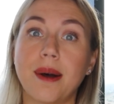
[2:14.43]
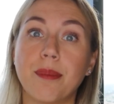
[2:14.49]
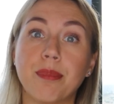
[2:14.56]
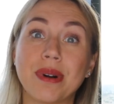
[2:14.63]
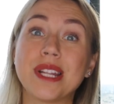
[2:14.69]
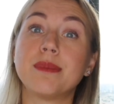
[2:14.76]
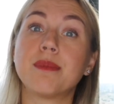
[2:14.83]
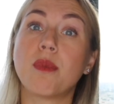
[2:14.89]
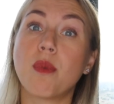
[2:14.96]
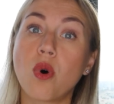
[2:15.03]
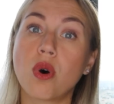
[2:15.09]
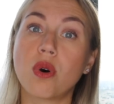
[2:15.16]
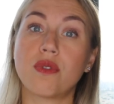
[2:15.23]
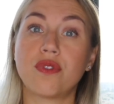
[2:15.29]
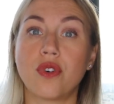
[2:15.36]
bring
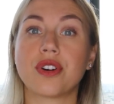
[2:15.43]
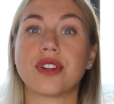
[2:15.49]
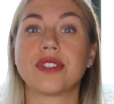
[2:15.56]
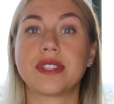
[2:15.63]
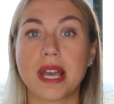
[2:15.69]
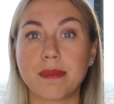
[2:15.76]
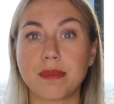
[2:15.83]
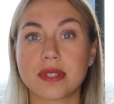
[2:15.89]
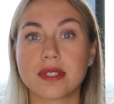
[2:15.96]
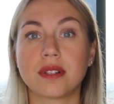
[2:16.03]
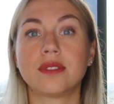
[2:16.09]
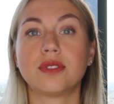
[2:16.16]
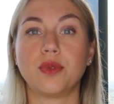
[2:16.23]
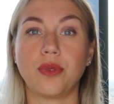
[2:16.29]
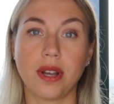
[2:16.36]
more foreign
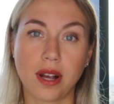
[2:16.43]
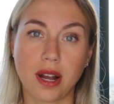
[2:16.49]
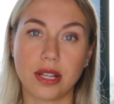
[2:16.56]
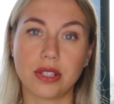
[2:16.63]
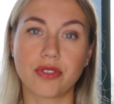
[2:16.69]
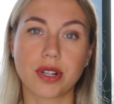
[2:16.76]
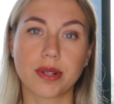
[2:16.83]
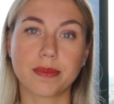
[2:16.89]
capital to the country.